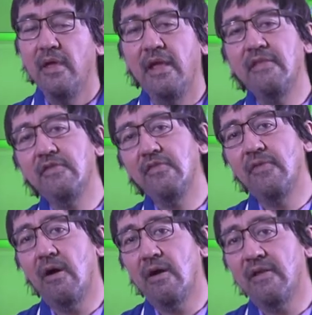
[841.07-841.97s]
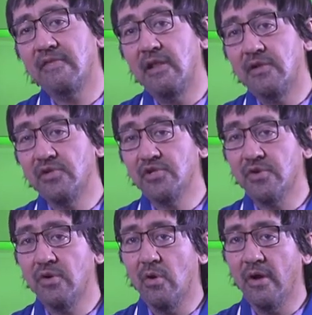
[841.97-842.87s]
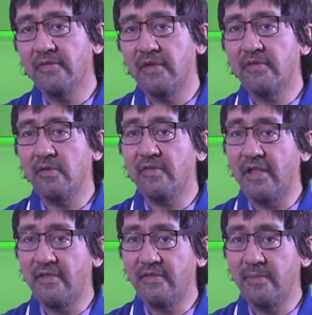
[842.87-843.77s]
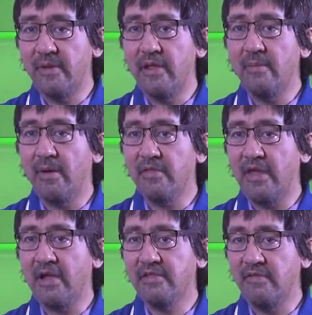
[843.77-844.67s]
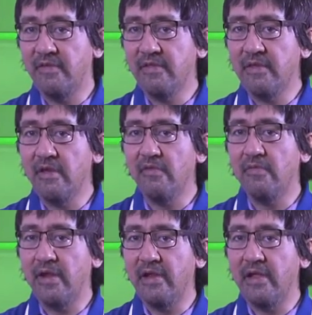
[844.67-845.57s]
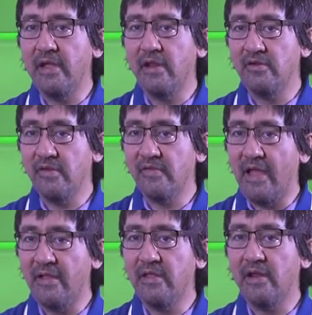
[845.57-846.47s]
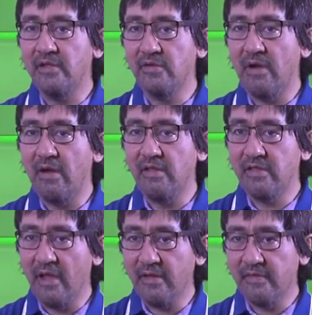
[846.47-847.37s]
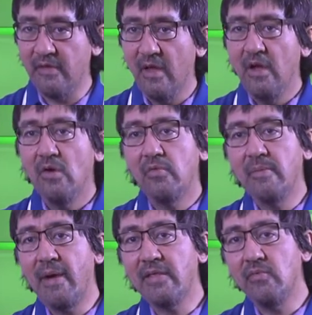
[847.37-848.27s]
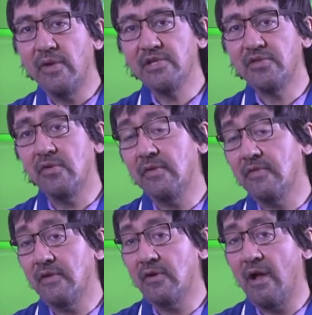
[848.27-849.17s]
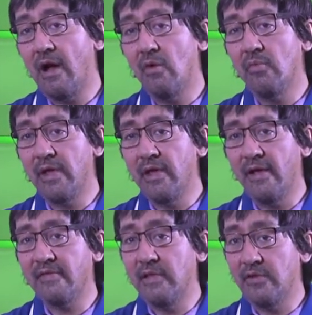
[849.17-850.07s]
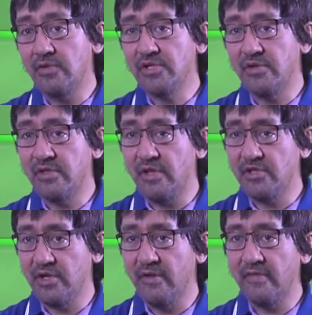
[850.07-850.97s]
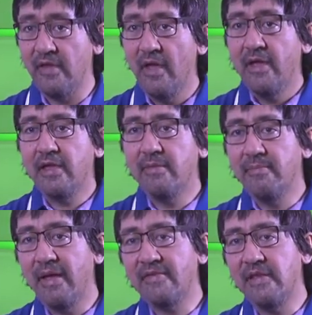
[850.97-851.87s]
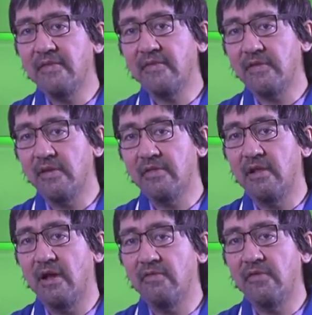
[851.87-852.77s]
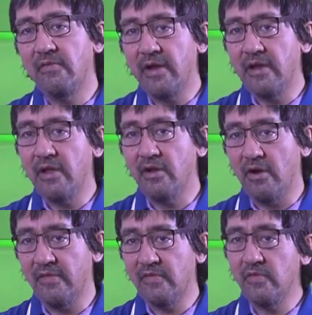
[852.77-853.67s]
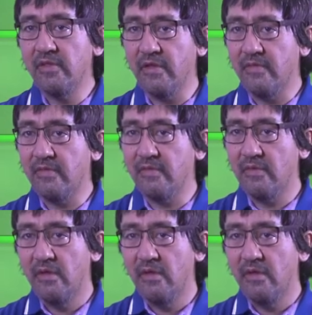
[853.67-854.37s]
Insofar as a literature course is ostensibly about the activity of reading and understanding literary texts, we might wish to consider how we, as literature teachers, can best instill the love of reading in our students.